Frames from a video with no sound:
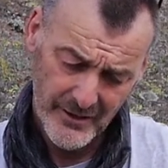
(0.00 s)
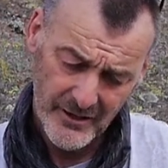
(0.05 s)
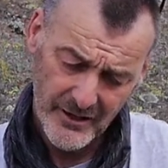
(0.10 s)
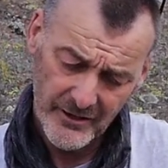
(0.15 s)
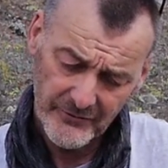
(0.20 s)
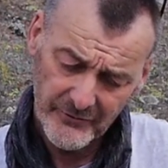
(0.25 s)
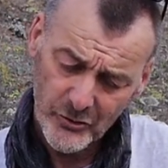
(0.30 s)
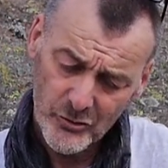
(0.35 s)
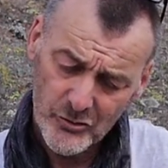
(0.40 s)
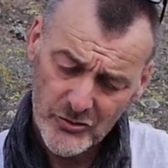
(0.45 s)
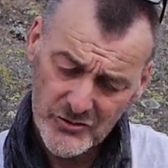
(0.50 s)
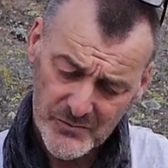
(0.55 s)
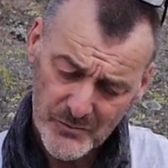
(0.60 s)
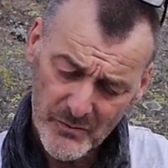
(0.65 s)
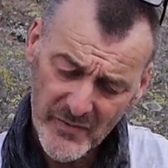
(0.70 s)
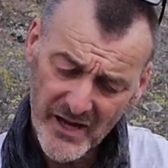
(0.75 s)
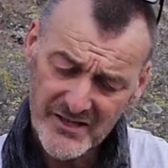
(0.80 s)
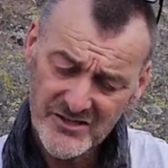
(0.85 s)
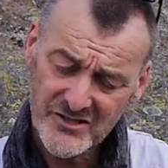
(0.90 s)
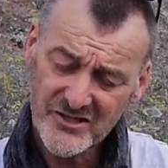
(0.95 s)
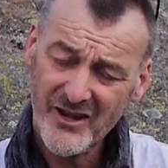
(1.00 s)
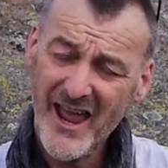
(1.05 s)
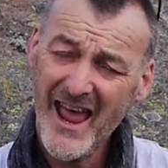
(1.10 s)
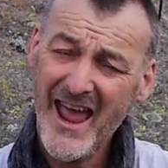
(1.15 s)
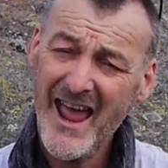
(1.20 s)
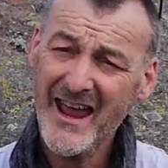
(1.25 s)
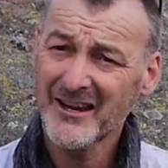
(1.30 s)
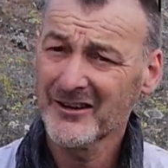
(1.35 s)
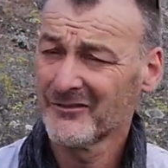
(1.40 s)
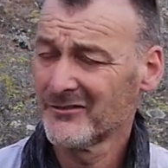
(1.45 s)
Of course, mitts are a
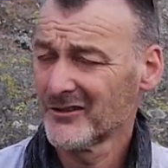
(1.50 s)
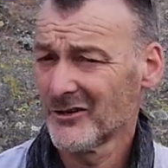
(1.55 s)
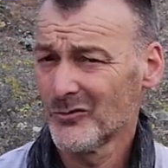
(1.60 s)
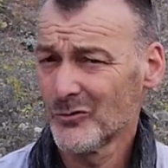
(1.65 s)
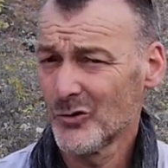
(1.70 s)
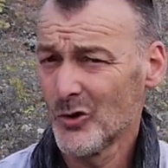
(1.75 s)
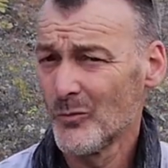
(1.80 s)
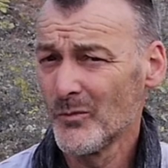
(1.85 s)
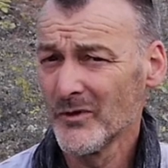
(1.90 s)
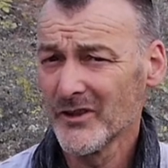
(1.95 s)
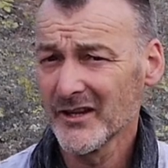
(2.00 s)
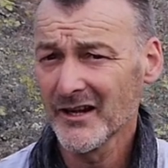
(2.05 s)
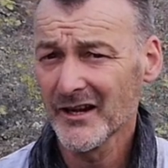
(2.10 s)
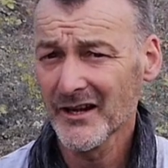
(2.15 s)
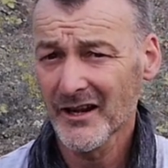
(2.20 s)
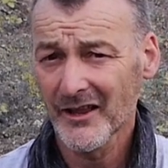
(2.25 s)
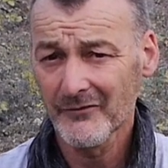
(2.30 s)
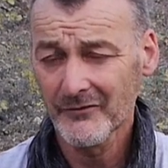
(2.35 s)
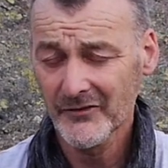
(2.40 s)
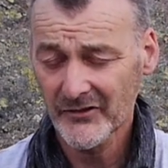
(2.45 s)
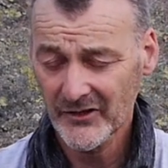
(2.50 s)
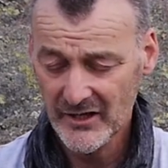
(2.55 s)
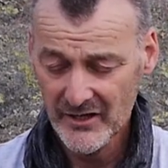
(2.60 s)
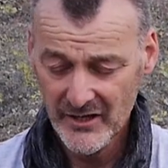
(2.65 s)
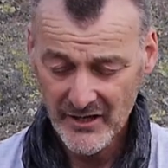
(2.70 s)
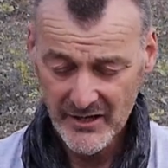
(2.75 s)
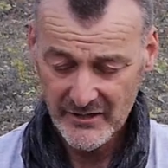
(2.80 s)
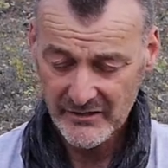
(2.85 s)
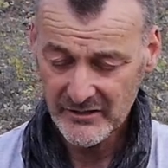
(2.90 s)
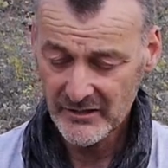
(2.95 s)
heck of a lot warmer than gloves.
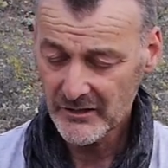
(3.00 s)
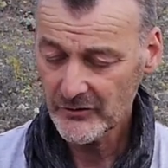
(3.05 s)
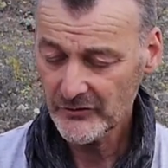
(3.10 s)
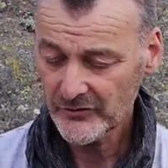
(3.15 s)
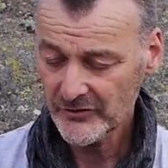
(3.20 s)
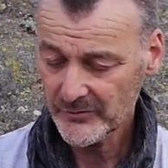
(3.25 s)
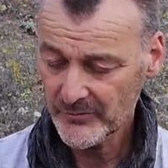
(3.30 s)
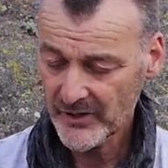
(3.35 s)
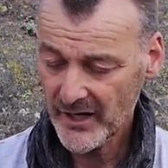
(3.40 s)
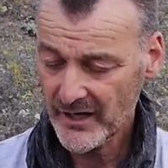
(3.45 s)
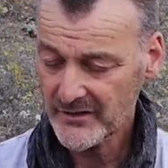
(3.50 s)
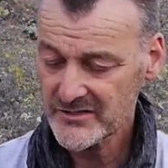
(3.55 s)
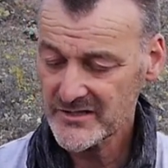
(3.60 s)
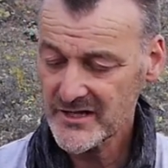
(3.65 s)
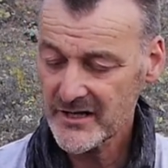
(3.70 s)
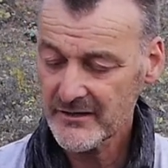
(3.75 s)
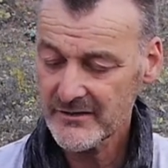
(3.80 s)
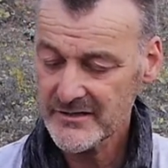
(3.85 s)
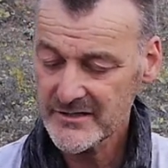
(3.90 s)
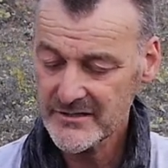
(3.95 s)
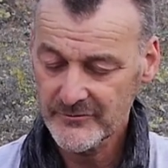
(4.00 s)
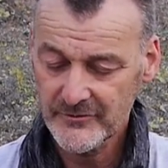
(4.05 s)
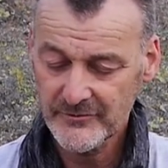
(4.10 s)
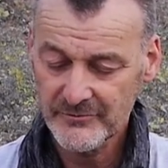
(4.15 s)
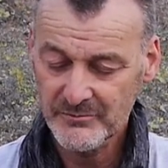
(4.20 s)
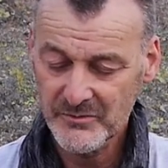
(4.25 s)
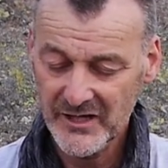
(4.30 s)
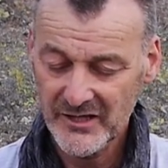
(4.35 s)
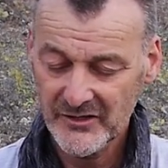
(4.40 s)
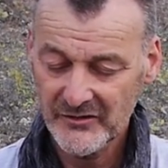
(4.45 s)
You lose some dexterity
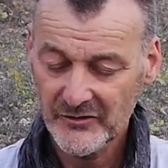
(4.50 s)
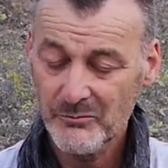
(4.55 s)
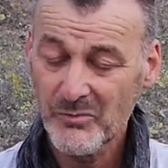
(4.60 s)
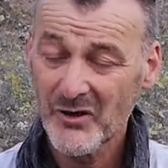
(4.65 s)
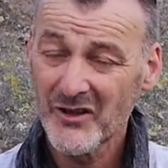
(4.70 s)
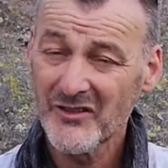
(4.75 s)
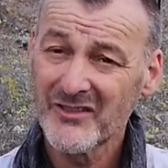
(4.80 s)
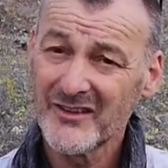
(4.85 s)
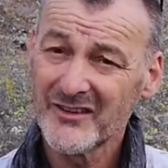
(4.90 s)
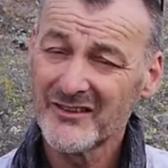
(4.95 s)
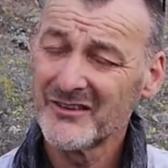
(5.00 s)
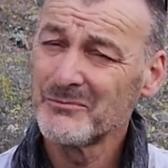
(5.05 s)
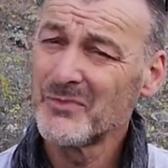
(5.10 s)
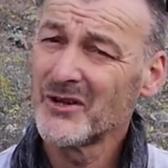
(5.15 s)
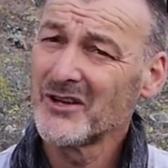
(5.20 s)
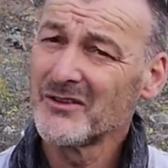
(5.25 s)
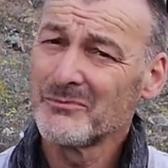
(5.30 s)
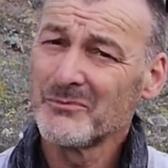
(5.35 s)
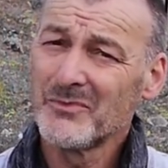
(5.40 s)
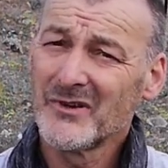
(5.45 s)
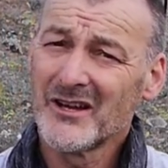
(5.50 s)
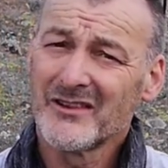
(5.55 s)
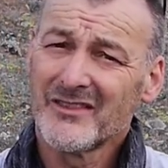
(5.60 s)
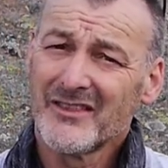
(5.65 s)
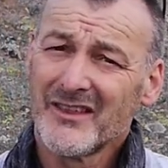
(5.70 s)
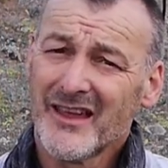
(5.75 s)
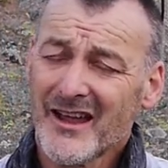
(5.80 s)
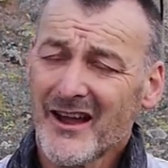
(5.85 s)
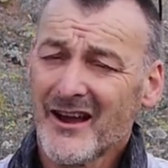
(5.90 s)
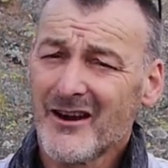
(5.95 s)
with mitts, but
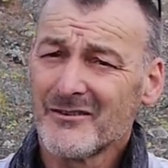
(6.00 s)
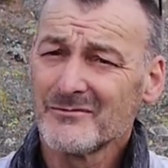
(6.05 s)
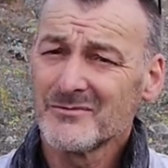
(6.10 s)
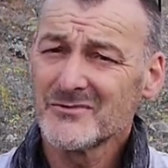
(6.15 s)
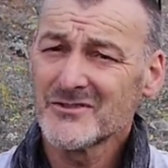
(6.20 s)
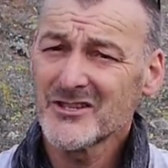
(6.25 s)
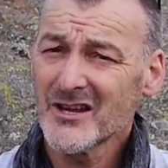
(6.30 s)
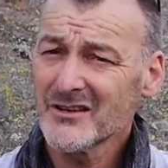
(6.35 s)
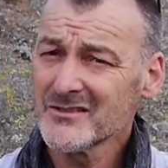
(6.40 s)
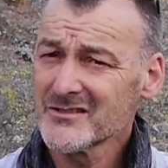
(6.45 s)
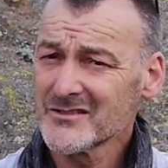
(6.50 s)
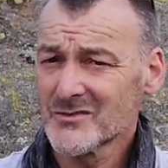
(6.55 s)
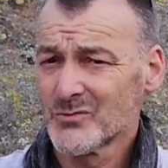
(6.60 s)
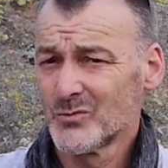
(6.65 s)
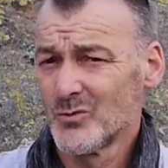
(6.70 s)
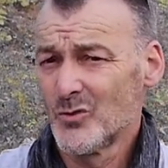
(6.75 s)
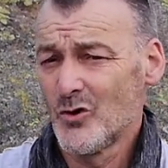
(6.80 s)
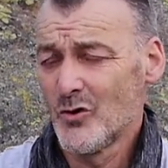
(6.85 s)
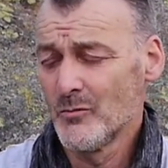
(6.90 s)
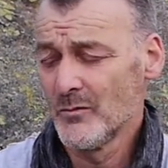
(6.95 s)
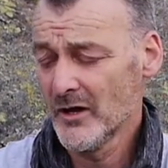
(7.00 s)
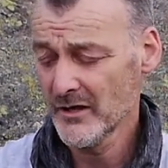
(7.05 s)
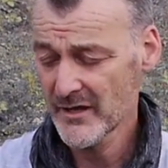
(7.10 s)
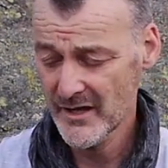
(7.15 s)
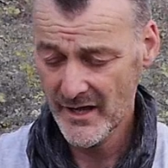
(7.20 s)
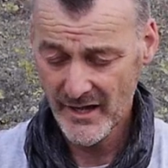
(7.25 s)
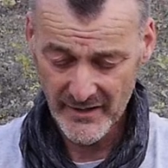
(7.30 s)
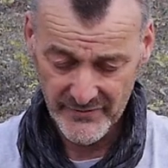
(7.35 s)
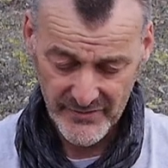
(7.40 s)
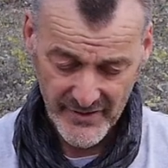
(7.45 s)
they are tons warmer,
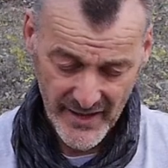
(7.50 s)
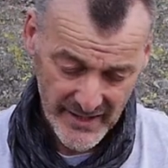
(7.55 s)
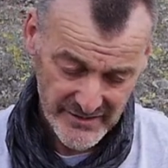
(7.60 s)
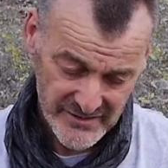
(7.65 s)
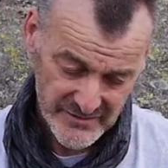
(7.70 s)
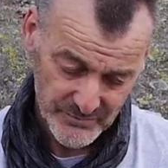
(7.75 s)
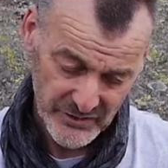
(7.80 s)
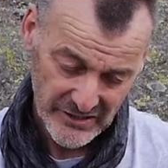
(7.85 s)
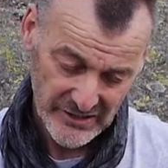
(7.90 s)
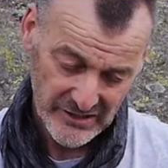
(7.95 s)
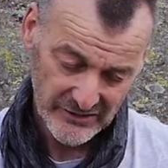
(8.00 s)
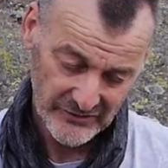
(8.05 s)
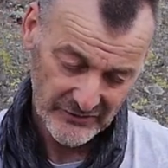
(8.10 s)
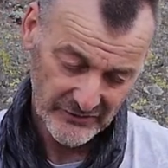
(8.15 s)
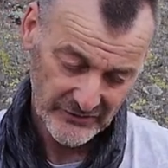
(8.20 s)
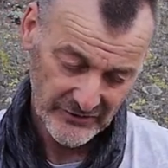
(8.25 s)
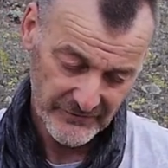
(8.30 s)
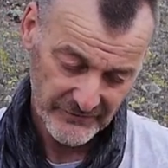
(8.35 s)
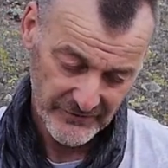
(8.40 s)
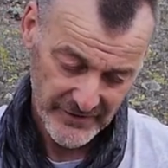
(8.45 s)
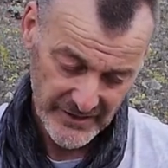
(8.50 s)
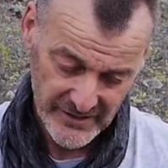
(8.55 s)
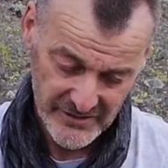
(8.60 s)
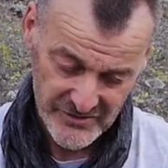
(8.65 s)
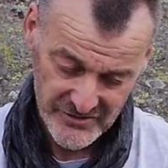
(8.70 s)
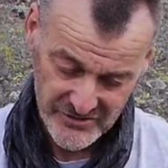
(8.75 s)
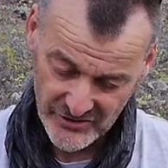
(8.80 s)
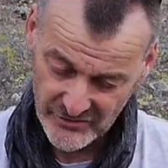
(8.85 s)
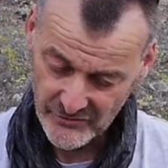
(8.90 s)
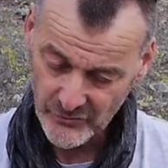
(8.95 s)
and that's because your
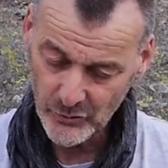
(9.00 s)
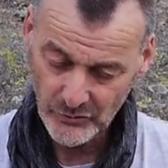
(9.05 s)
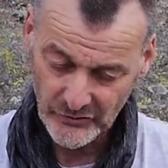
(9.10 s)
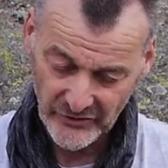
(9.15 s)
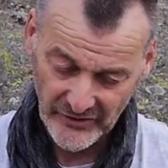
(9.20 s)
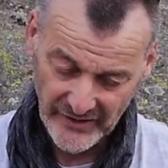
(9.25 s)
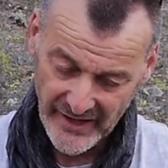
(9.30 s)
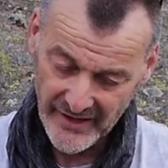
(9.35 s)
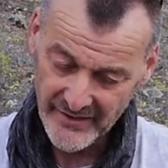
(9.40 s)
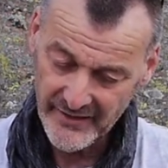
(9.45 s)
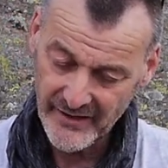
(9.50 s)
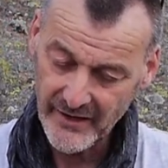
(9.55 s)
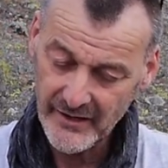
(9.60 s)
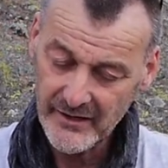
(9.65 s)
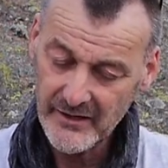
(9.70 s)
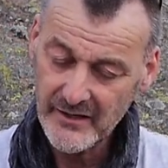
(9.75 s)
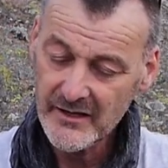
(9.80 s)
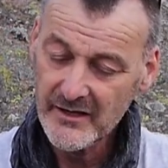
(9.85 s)
fingers are all together.